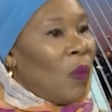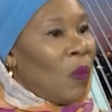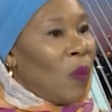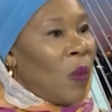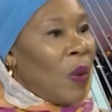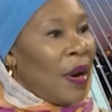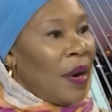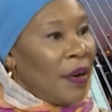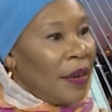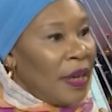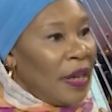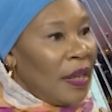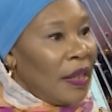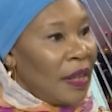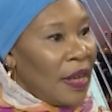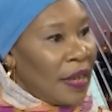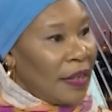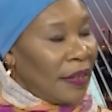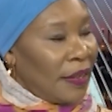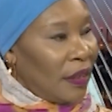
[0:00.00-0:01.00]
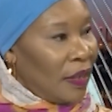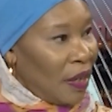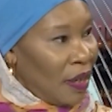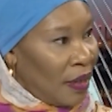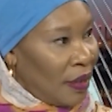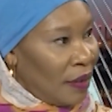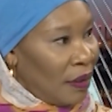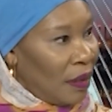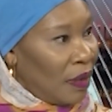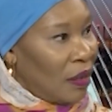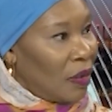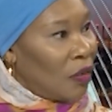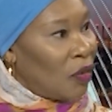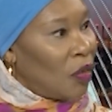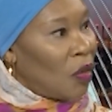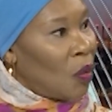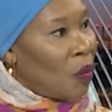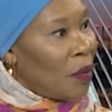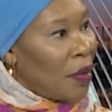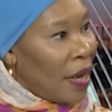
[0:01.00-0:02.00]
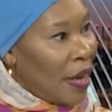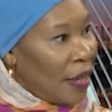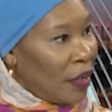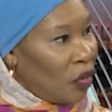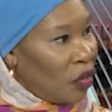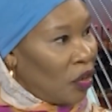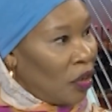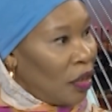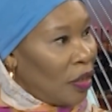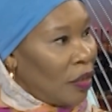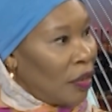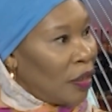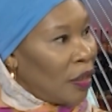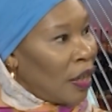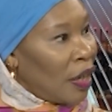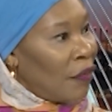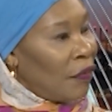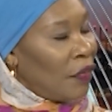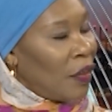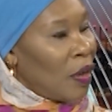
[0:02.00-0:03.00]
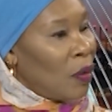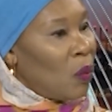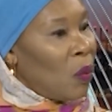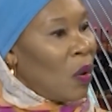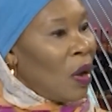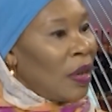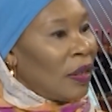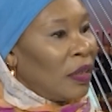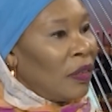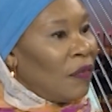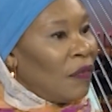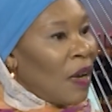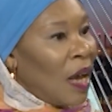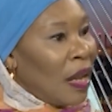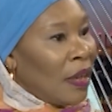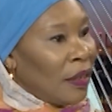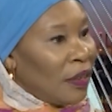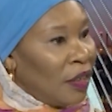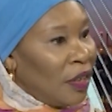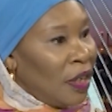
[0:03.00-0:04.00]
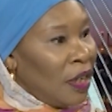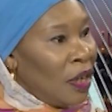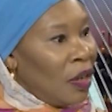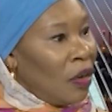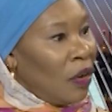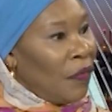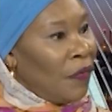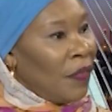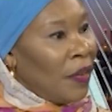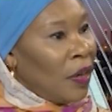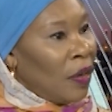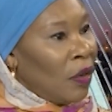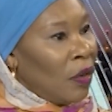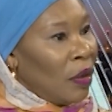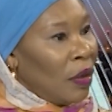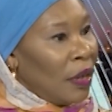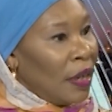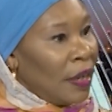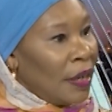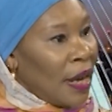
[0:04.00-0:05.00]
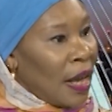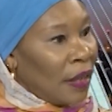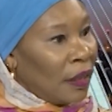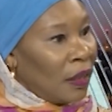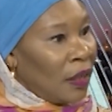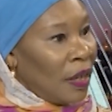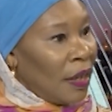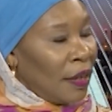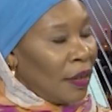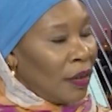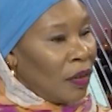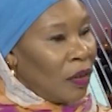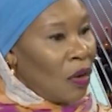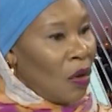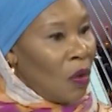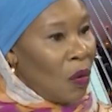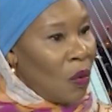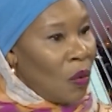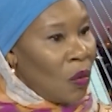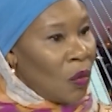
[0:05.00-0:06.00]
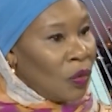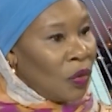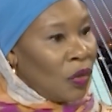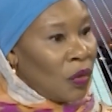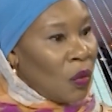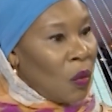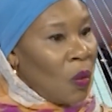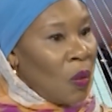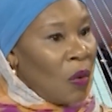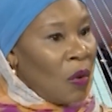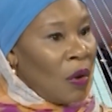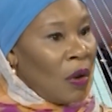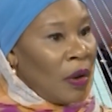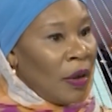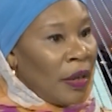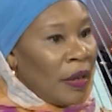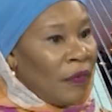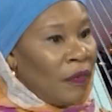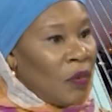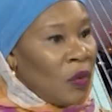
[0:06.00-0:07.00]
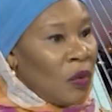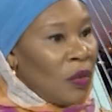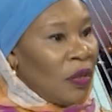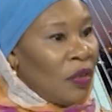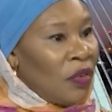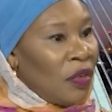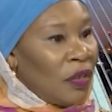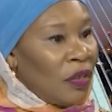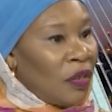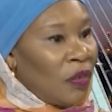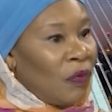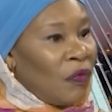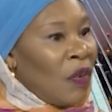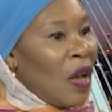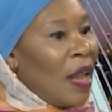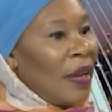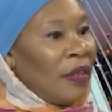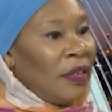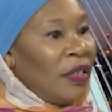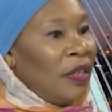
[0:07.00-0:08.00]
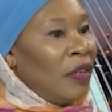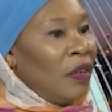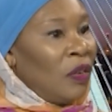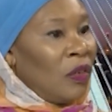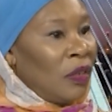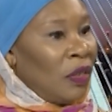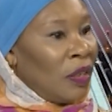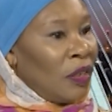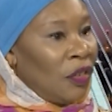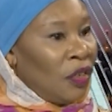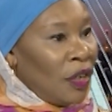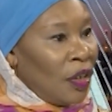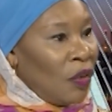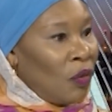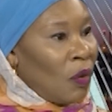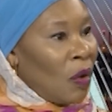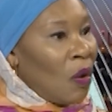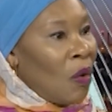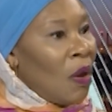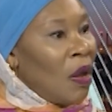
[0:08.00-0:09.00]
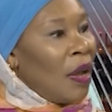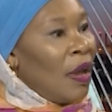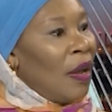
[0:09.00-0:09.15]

Where can they send donations if they want to volunteer, if they're an athletic coach, or if you just volunteers in general?